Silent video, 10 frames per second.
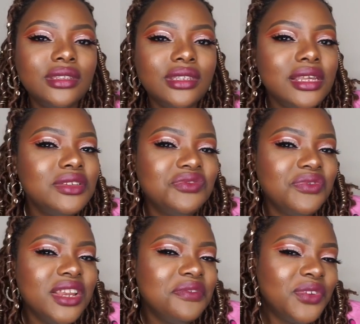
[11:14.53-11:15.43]
It's
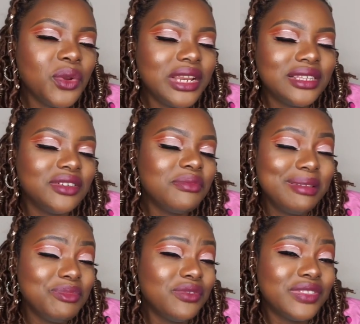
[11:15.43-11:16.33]
really flawless. It reminds
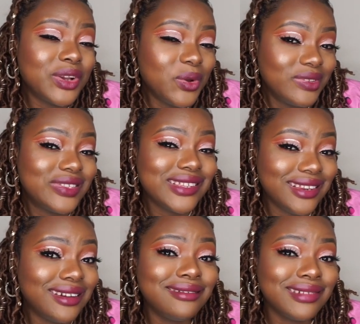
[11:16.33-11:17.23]
me of the
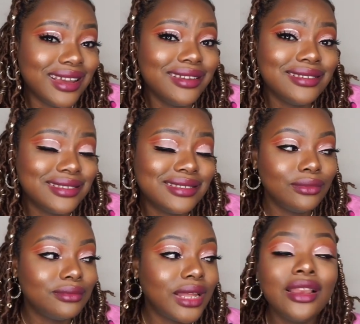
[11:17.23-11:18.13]
concealer, guys.
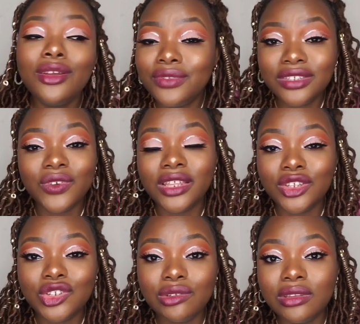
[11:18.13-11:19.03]
I love this
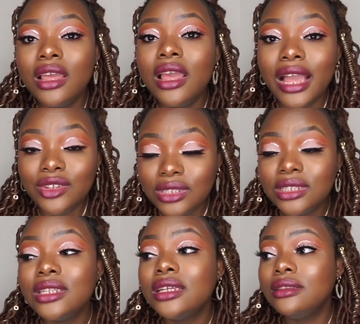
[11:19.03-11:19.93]
foundation. I just
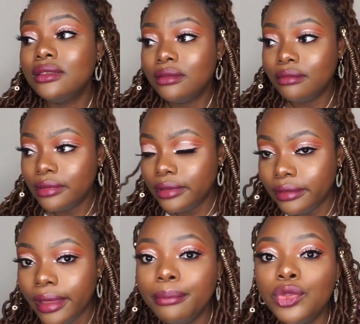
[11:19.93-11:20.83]
needed
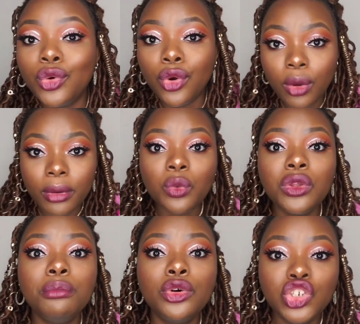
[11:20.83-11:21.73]
them to come out with
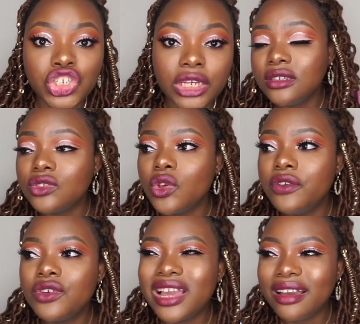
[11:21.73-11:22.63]
more shades. So if
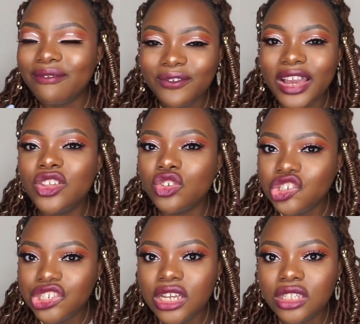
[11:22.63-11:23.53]
you can find your
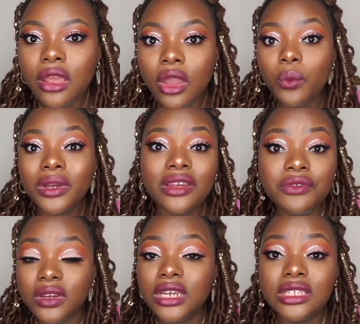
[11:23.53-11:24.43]
shade when they
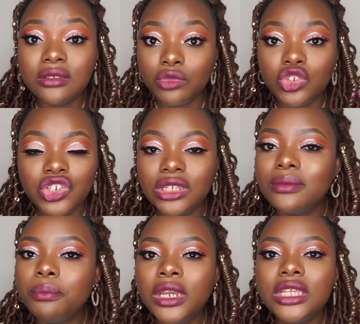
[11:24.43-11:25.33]
release more shade,
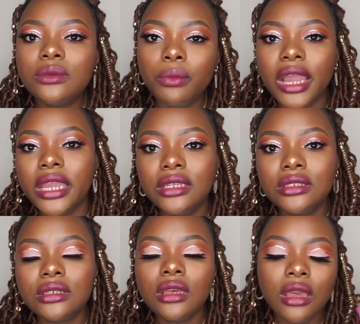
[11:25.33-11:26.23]
please buy
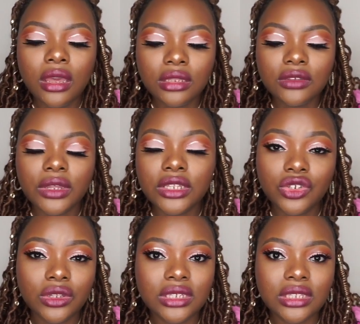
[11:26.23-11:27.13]
it. This
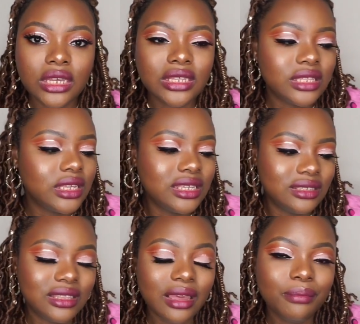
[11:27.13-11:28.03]
foundation is nice. I think it's
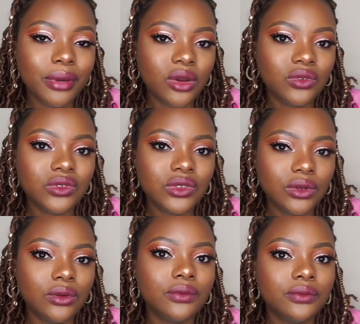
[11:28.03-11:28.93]
£10,
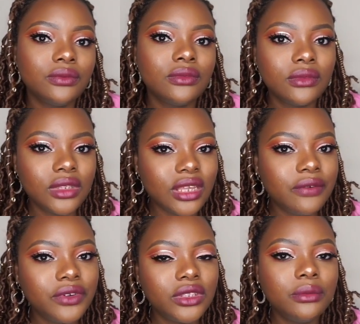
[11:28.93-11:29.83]
so it's
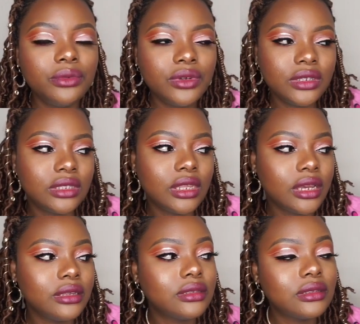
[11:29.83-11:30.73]
affordable. It's
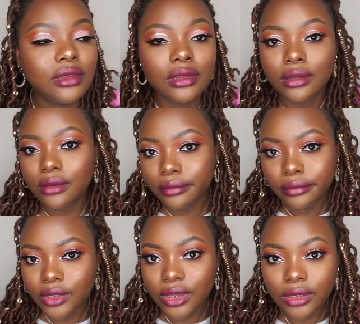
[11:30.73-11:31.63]
nice.
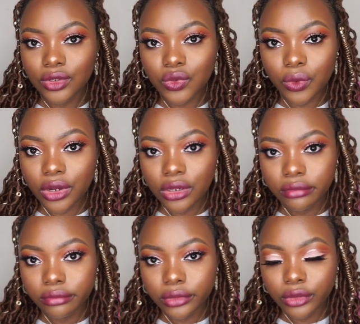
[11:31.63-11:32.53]
You can just walk
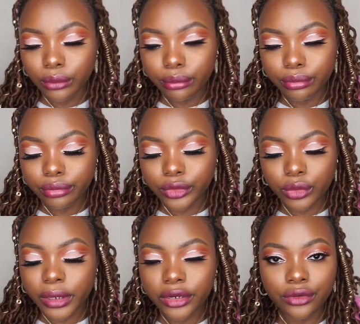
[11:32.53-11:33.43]
to
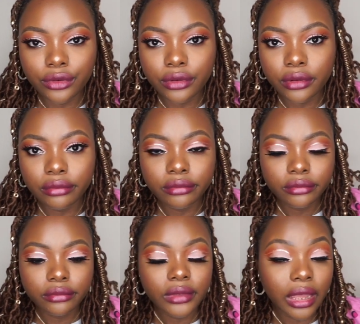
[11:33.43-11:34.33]
Superdrug
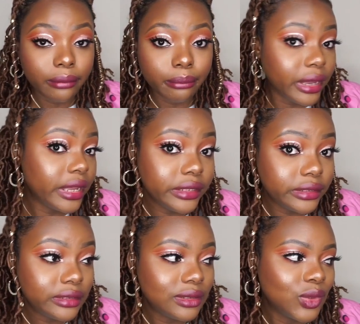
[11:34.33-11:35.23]
and buy it.
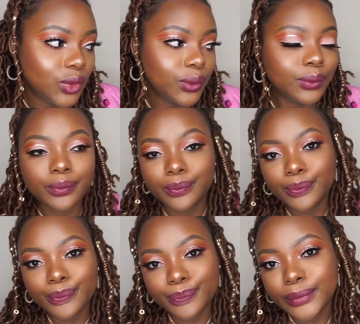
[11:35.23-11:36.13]
So
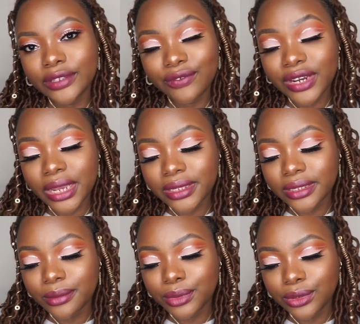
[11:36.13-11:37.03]
it's very
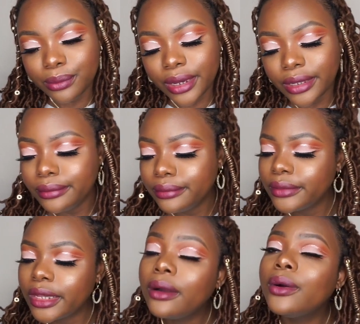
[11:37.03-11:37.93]
accessible to buy,
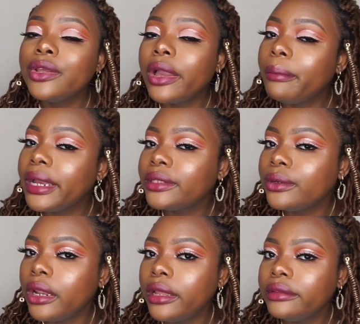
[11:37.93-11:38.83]
or you can buy it
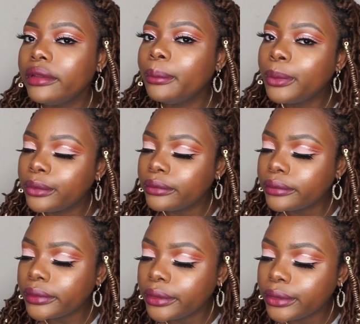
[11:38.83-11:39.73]
online. I'm not
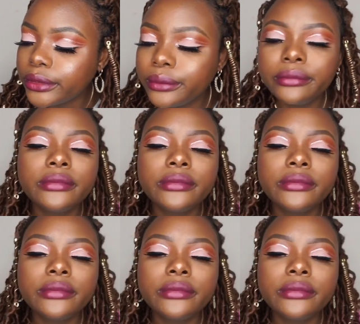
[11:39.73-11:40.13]
judging.